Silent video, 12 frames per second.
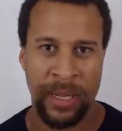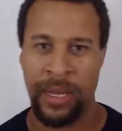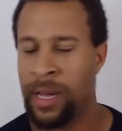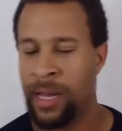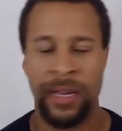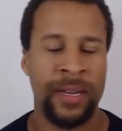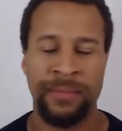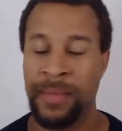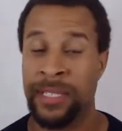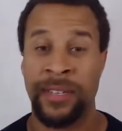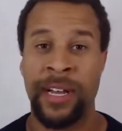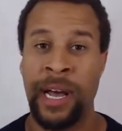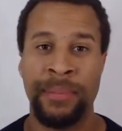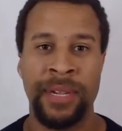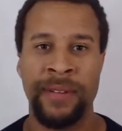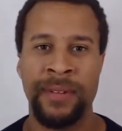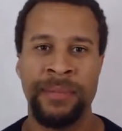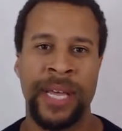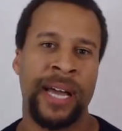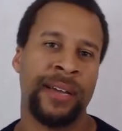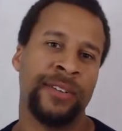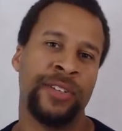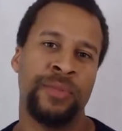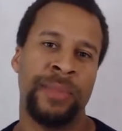uh, just a couple of them that
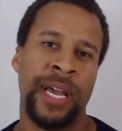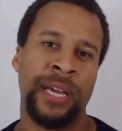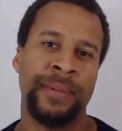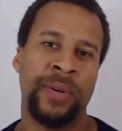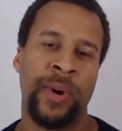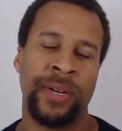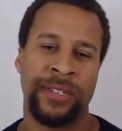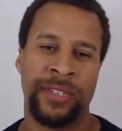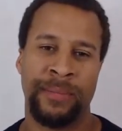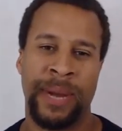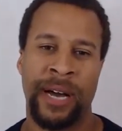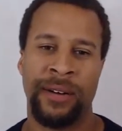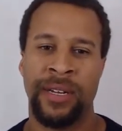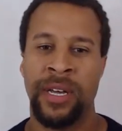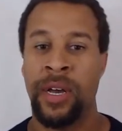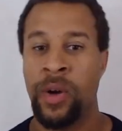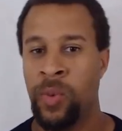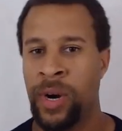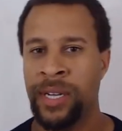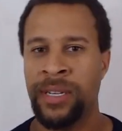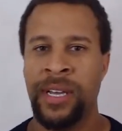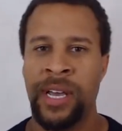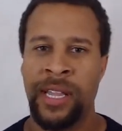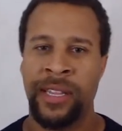you may be wondering about. One,
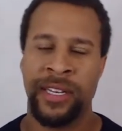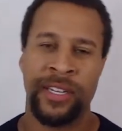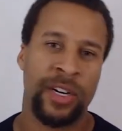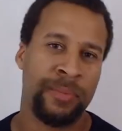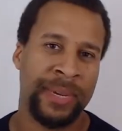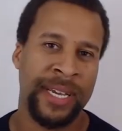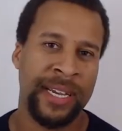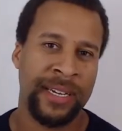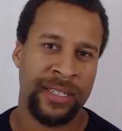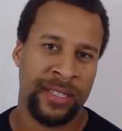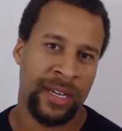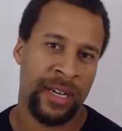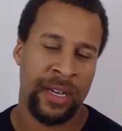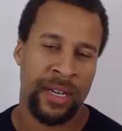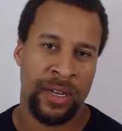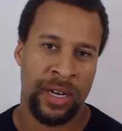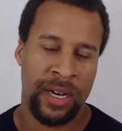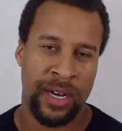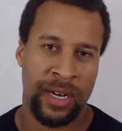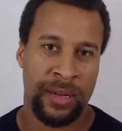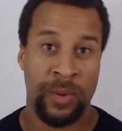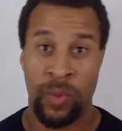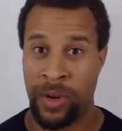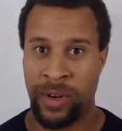the European uh,
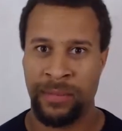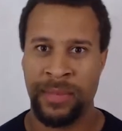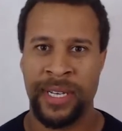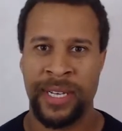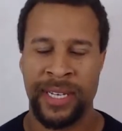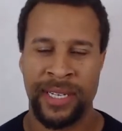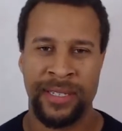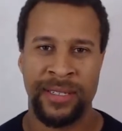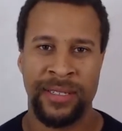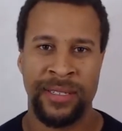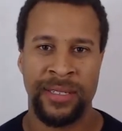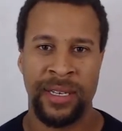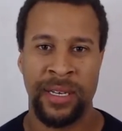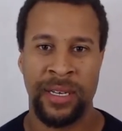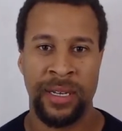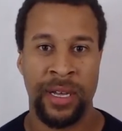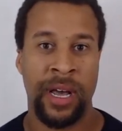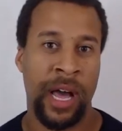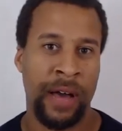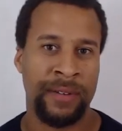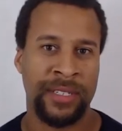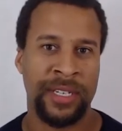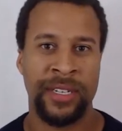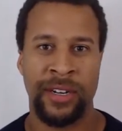worm is
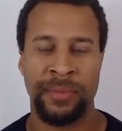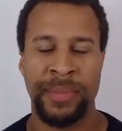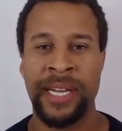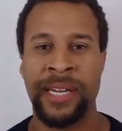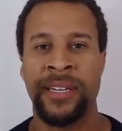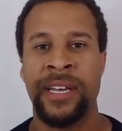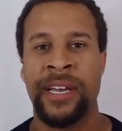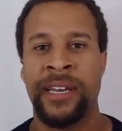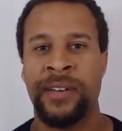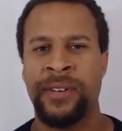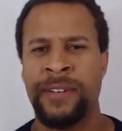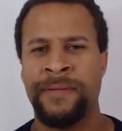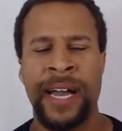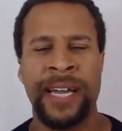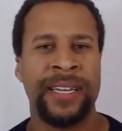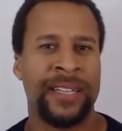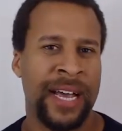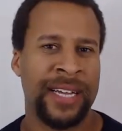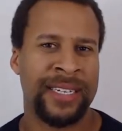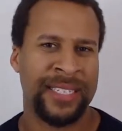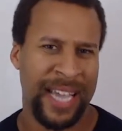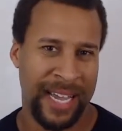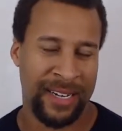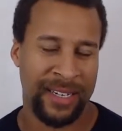obviously European. You can find it a lot in
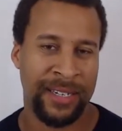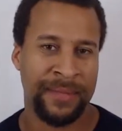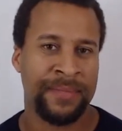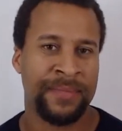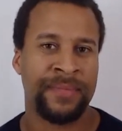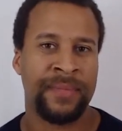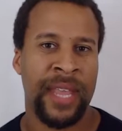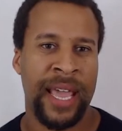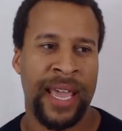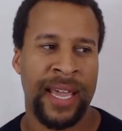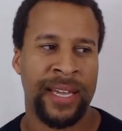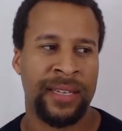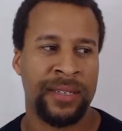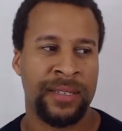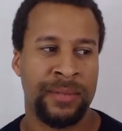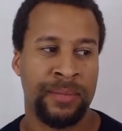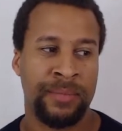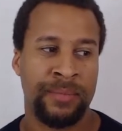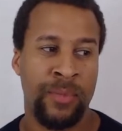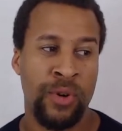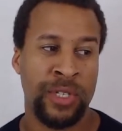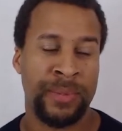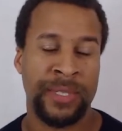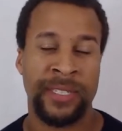Canada, and more
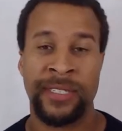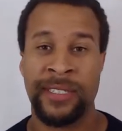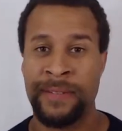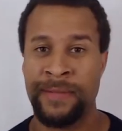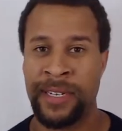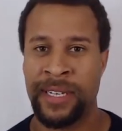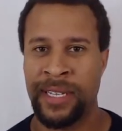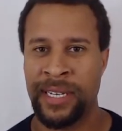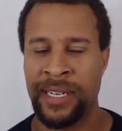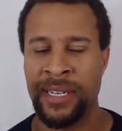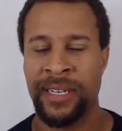specifically,